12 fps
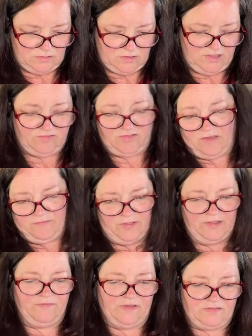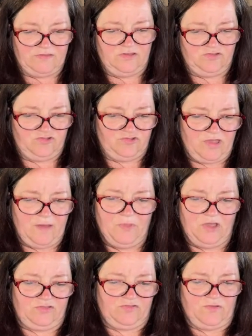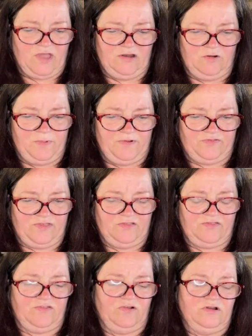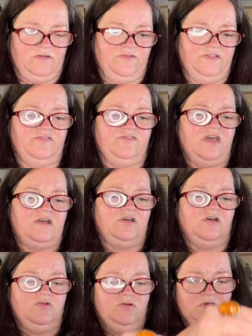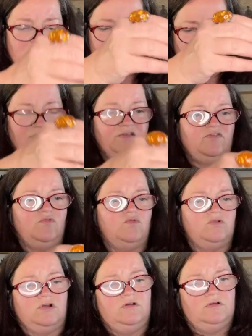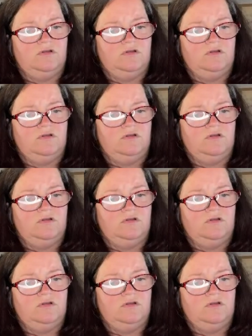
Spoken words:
It's definitely vintage. I'm not 100% certain if it's deco, but it's older.